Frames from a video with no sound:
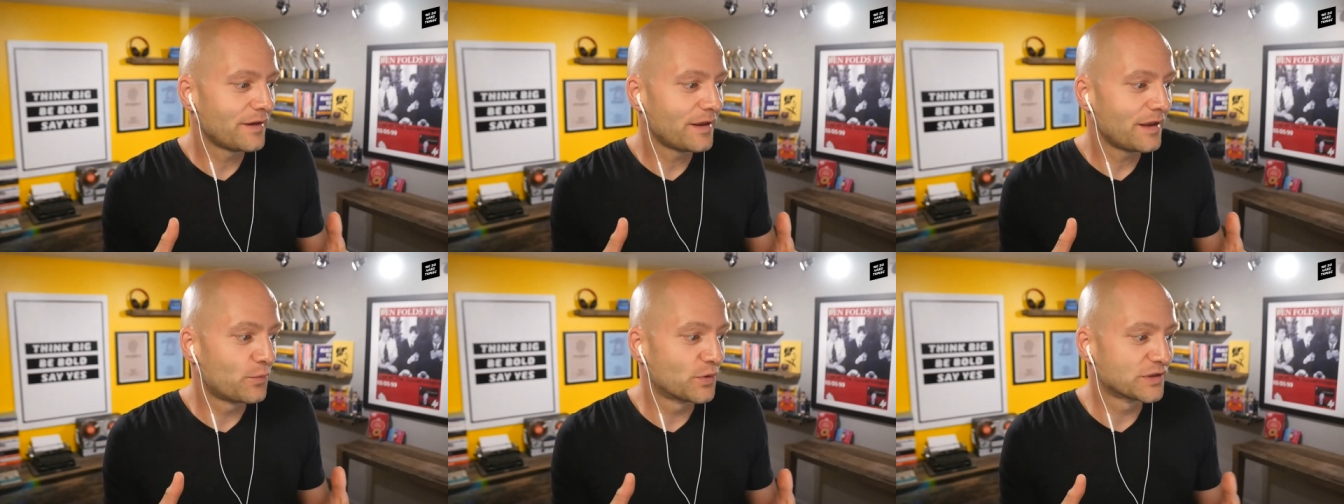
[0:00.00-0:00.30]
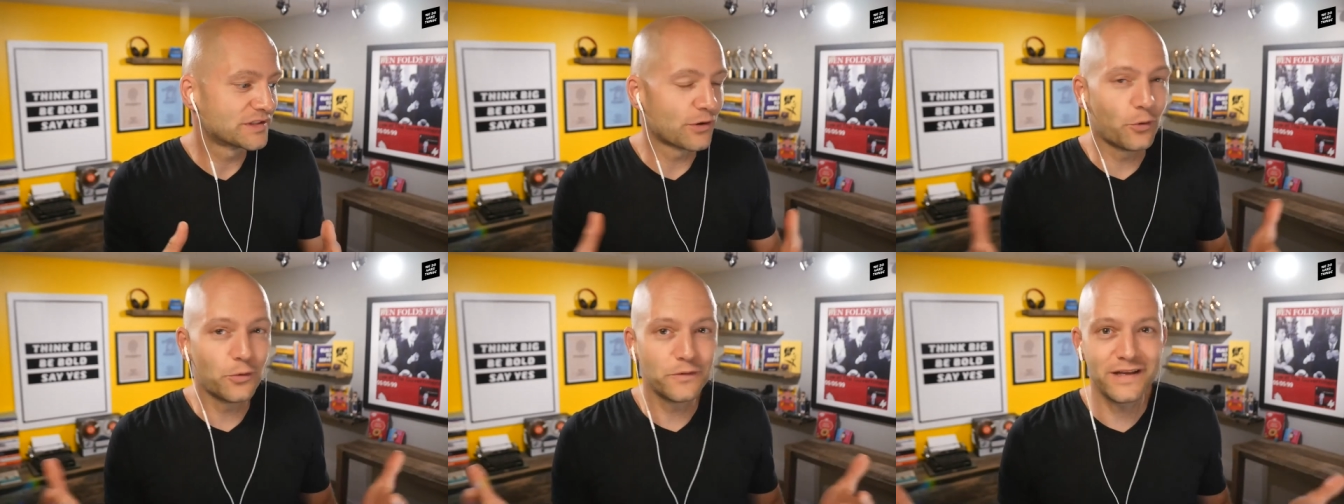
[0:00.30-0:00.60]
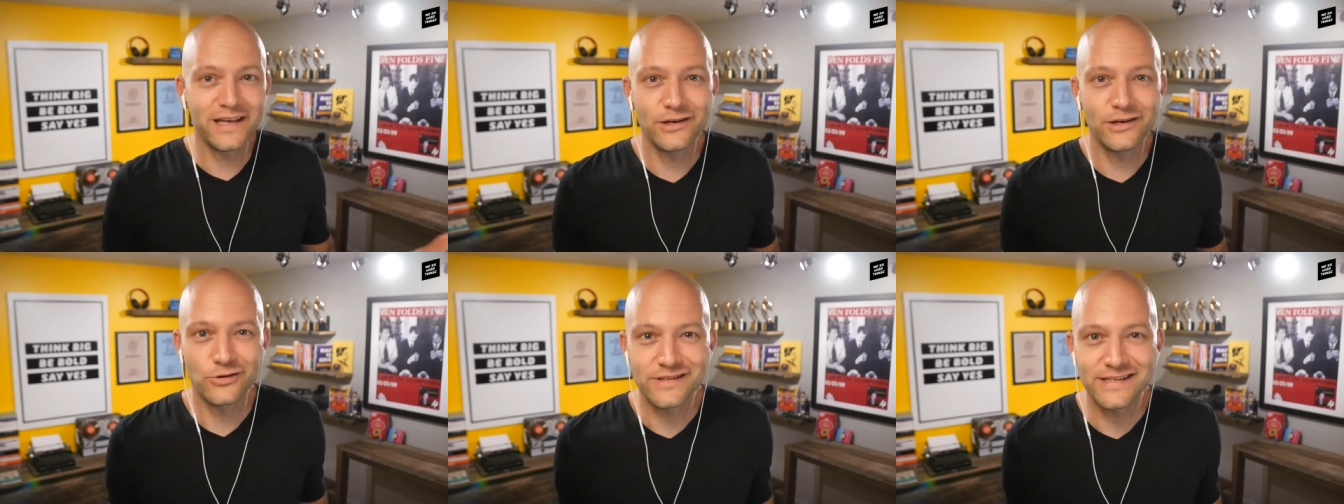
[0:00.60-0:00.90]
it was
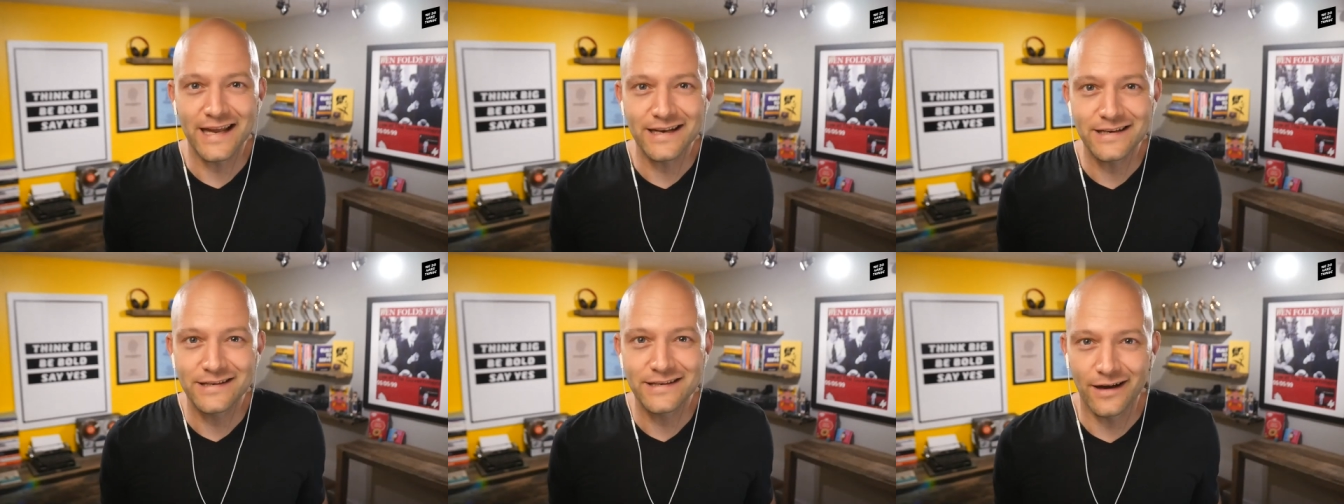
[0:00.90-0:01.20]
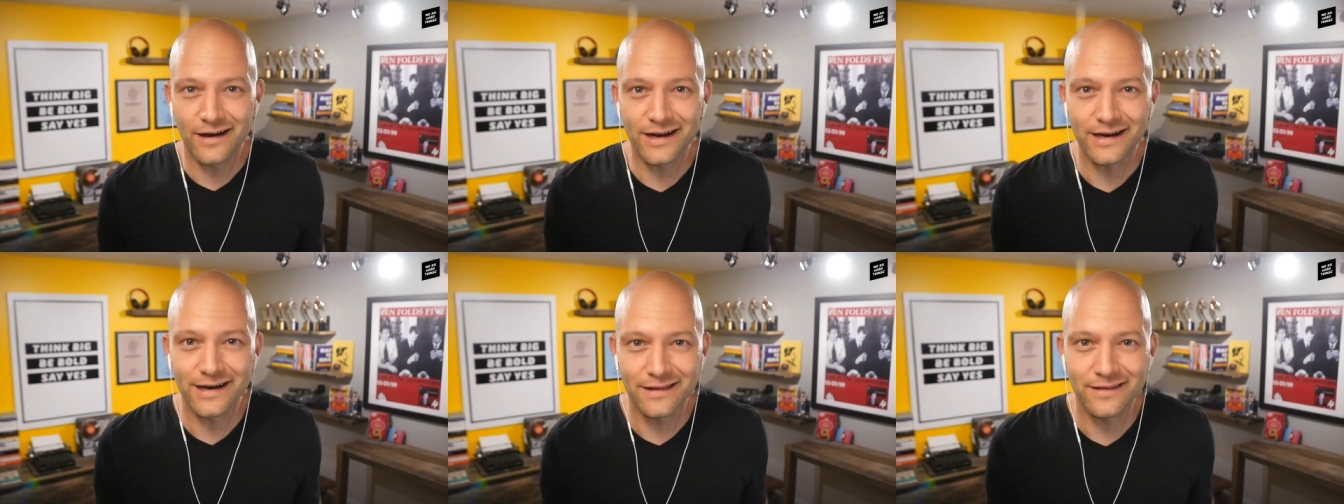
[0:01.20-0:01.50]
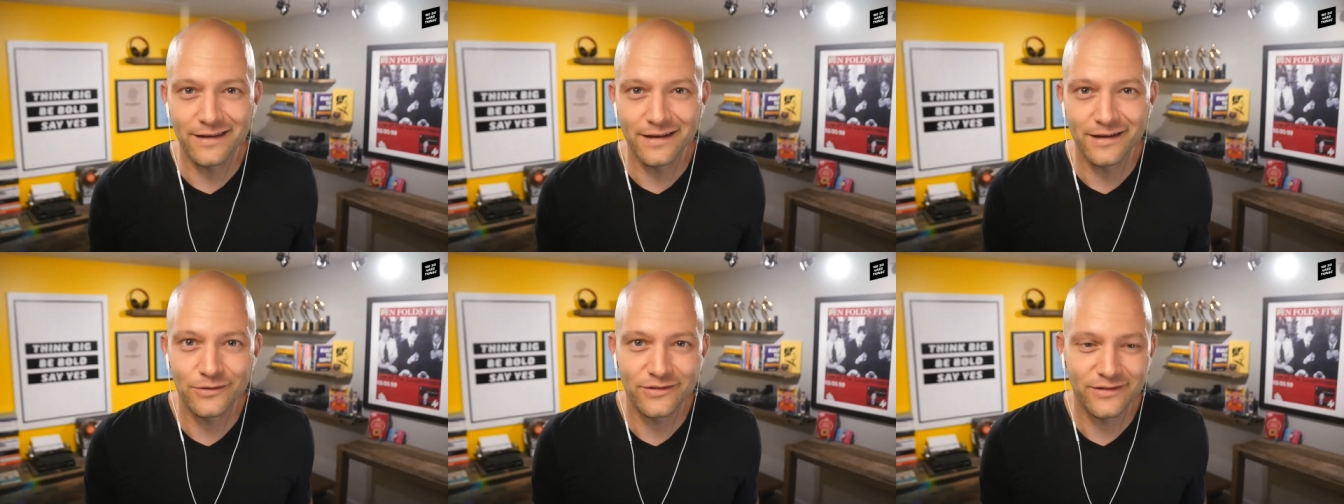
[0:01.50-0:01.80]
only in your ted talk i
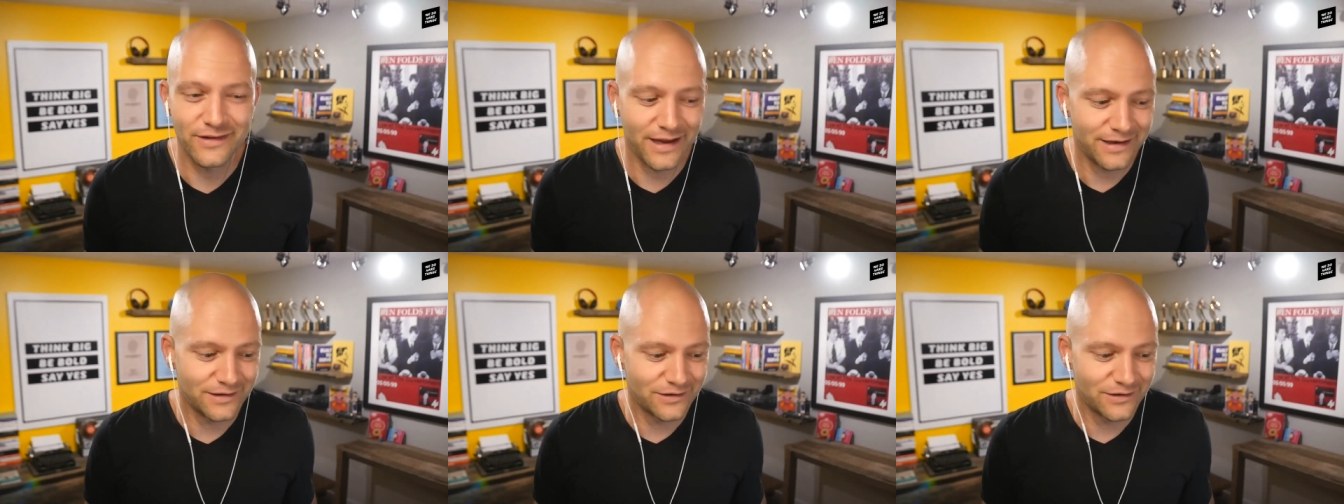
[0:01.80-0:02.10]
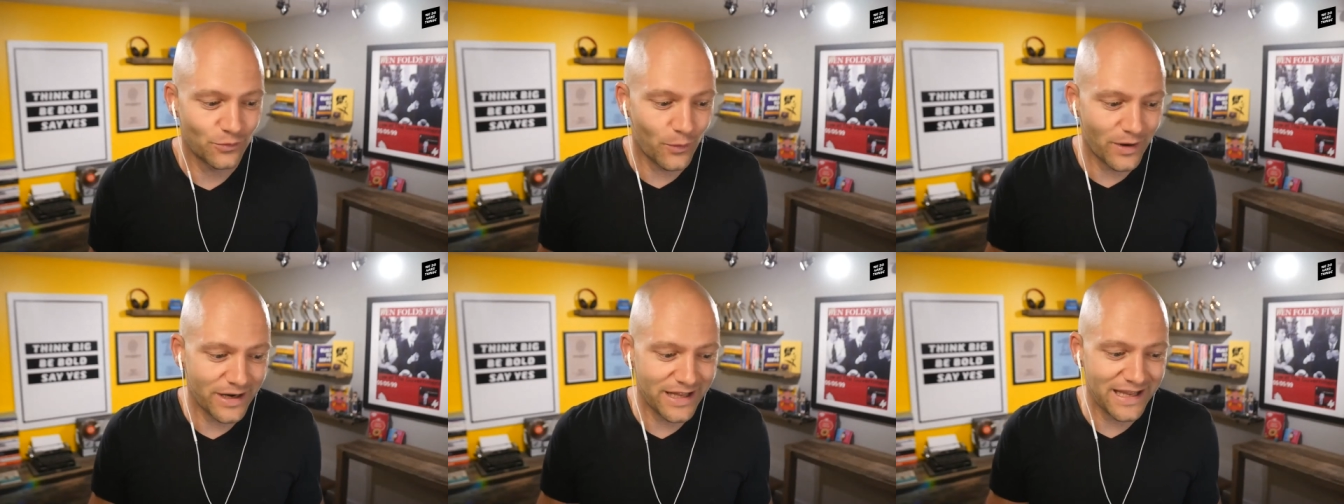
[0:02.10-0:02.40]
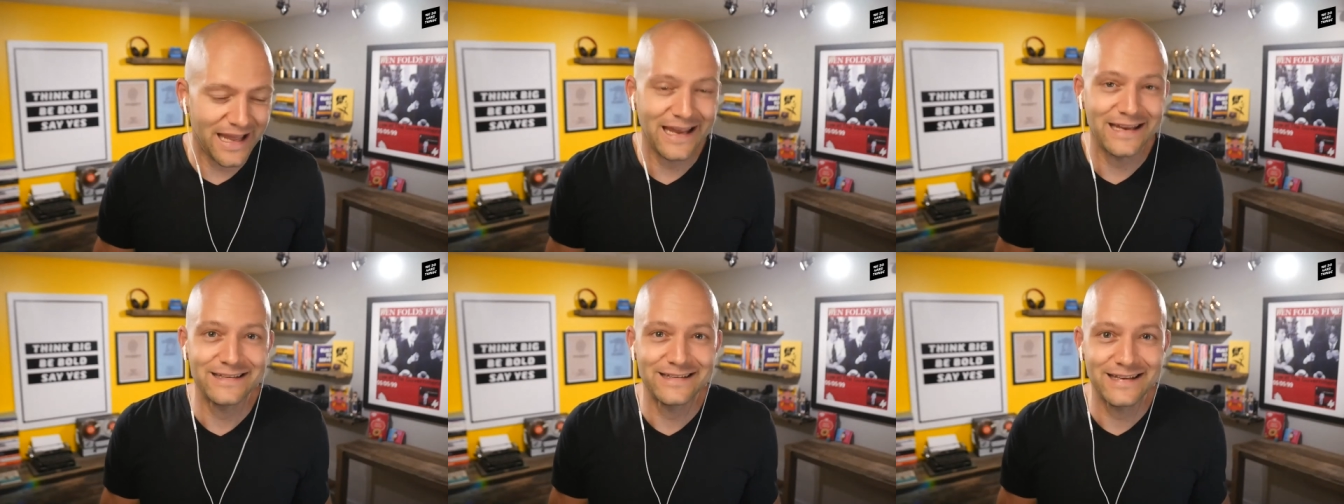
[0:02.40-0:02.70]
think you said in
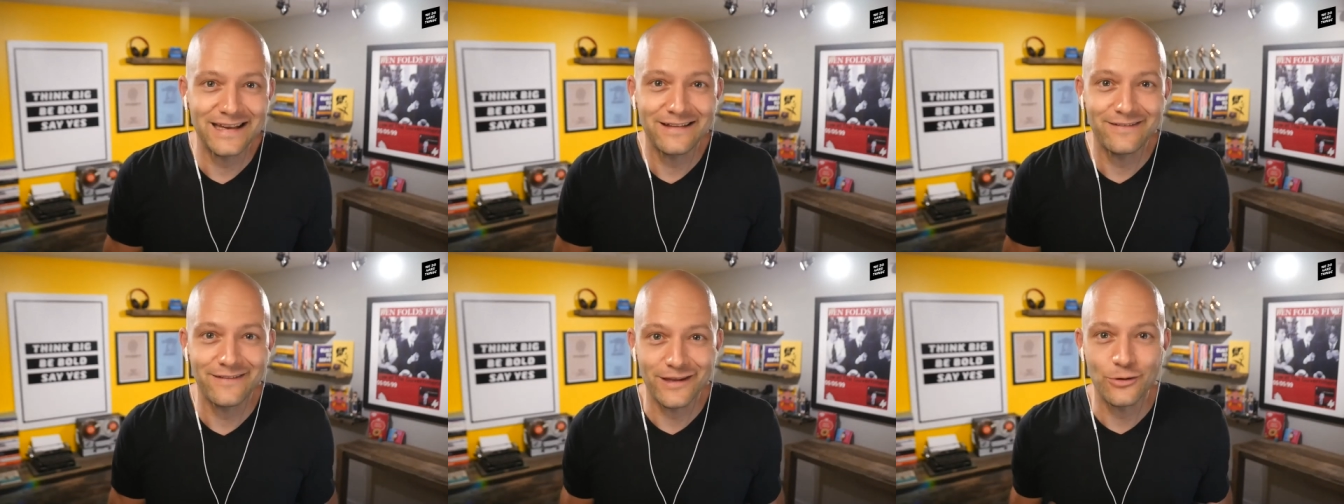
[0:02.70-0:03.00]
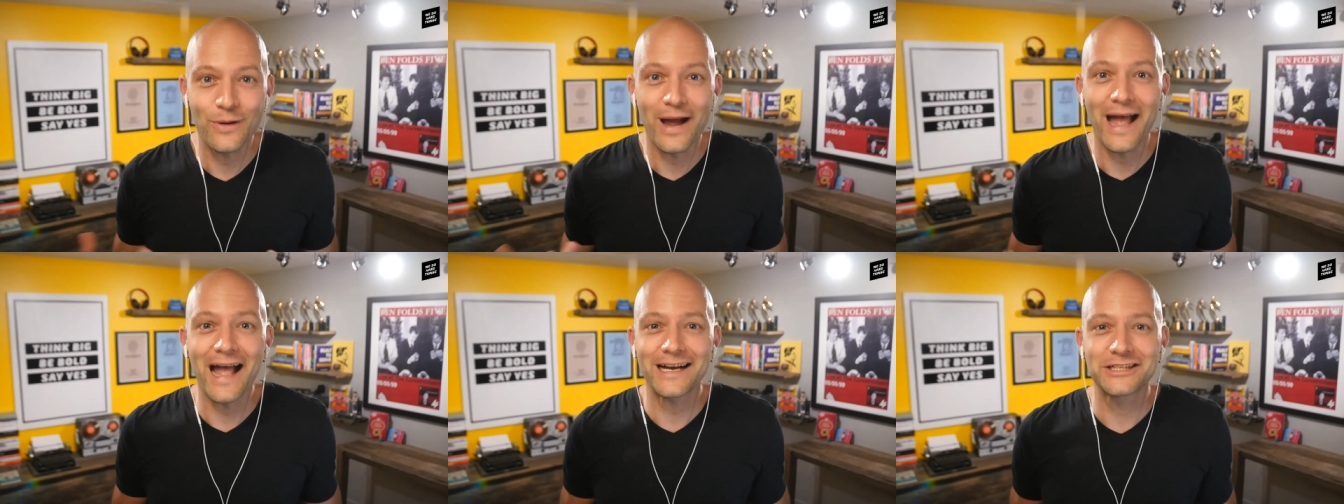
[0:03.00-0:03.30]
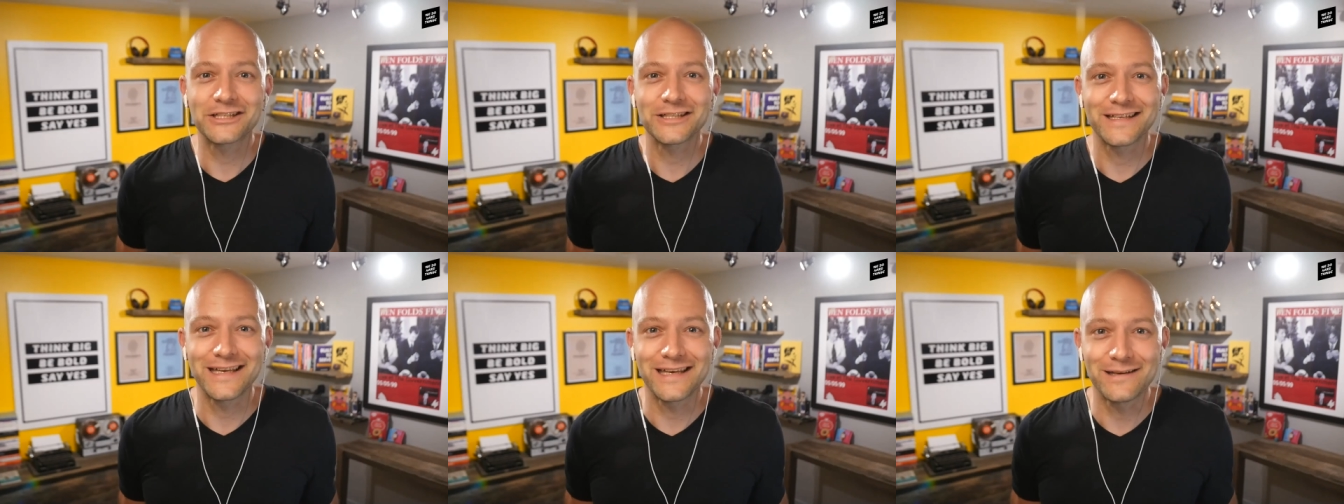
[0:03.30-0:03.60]
2018 that you
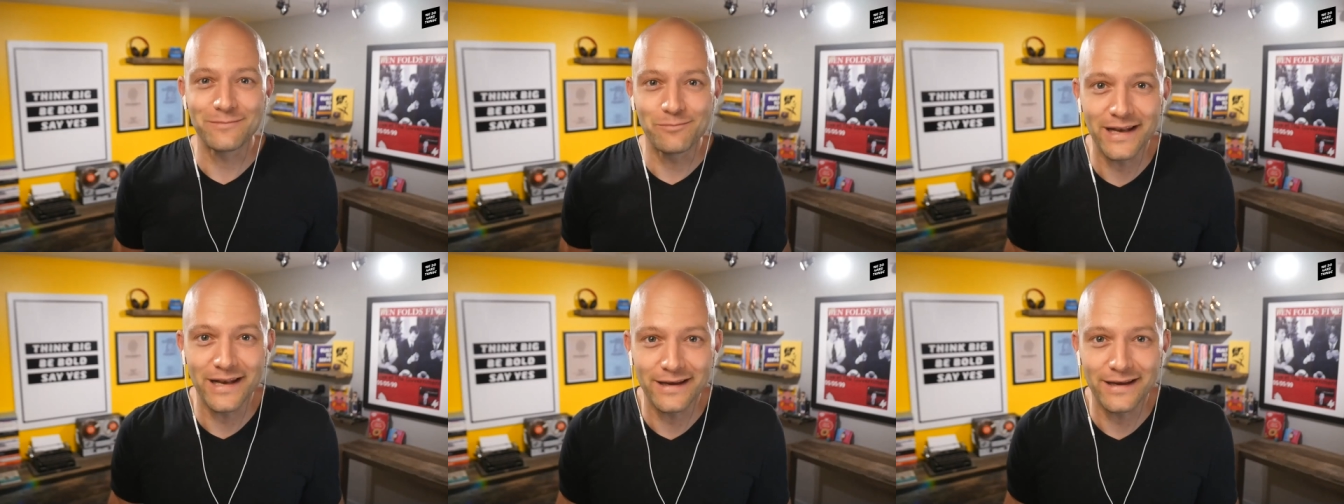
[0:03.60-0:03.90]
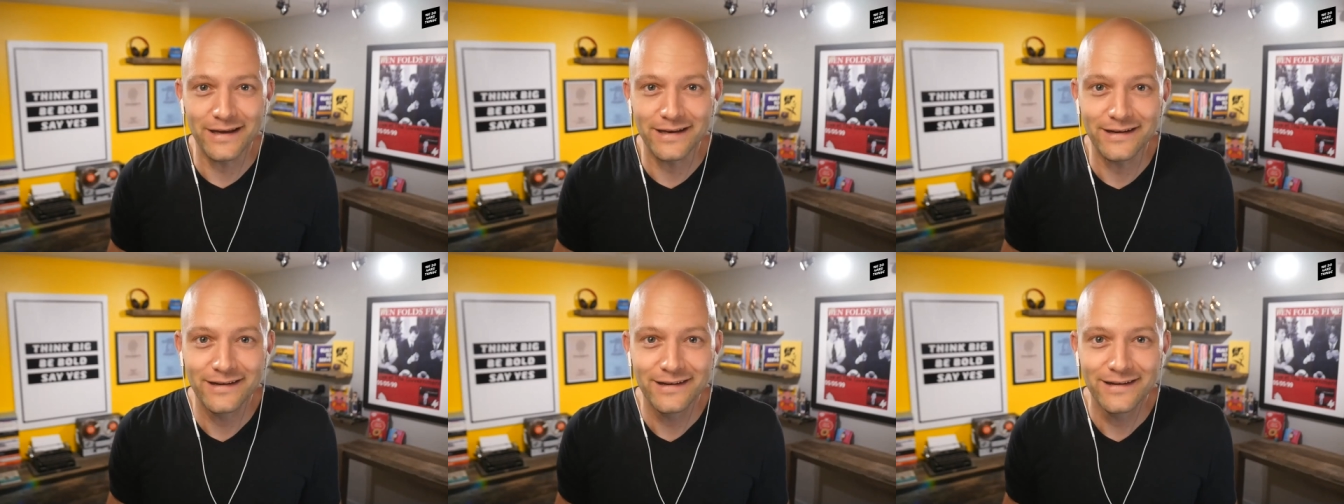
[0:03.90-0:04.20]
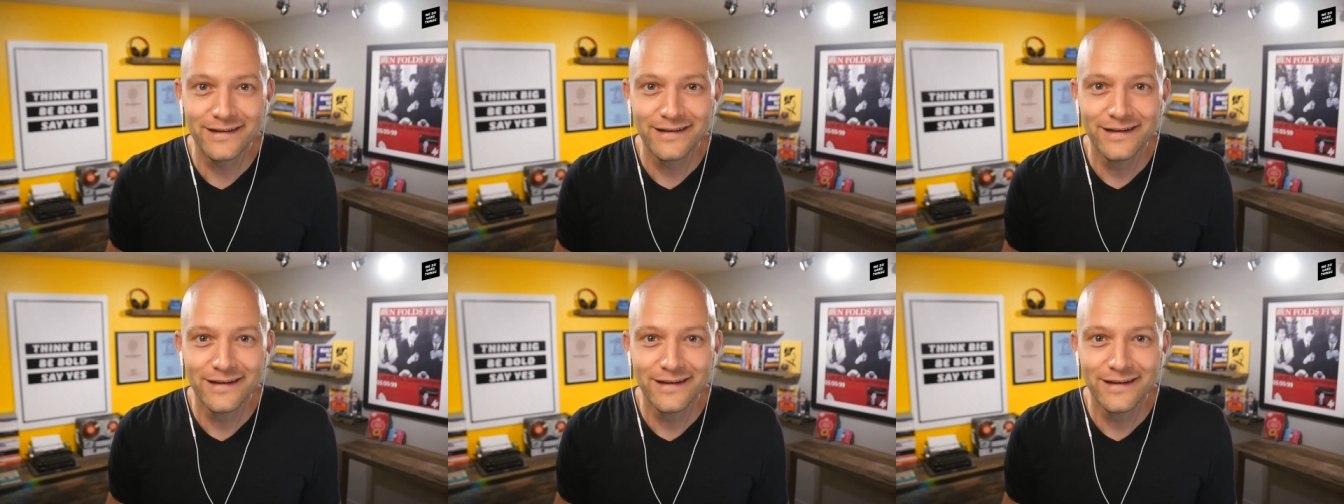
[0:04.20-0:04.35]
actually admitted